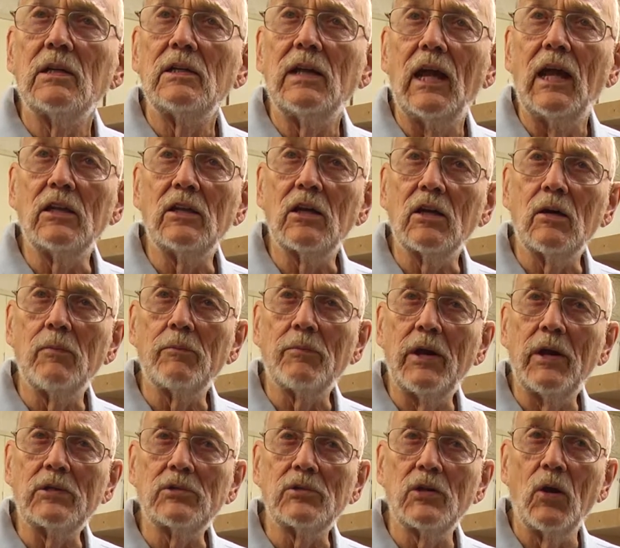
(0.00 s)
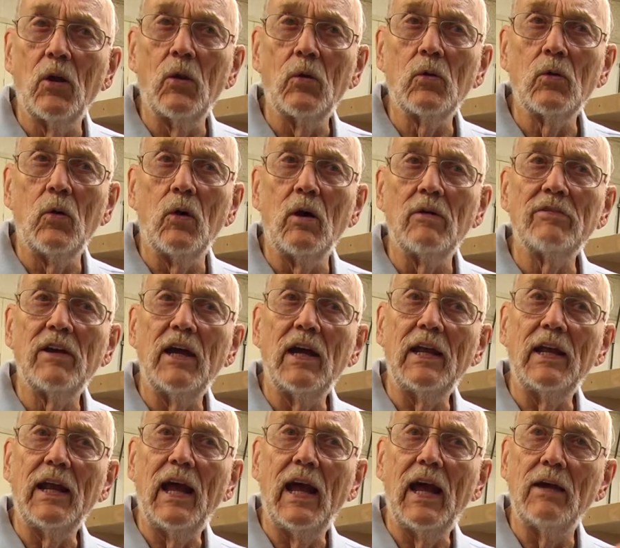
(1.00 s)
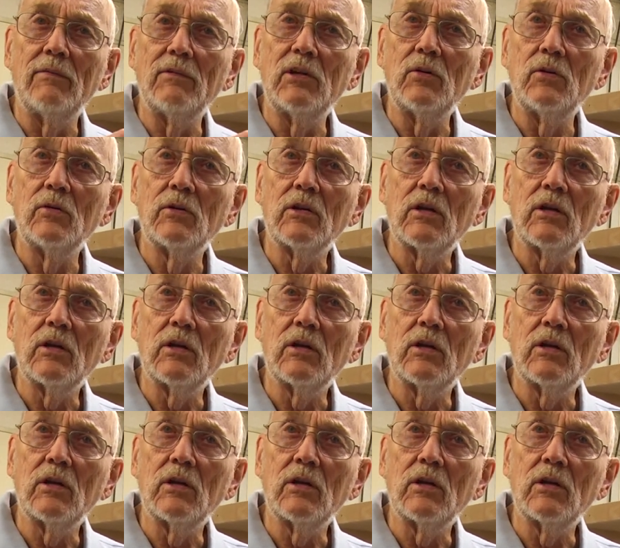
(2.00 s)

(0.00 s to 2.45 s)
take the compression load off and have it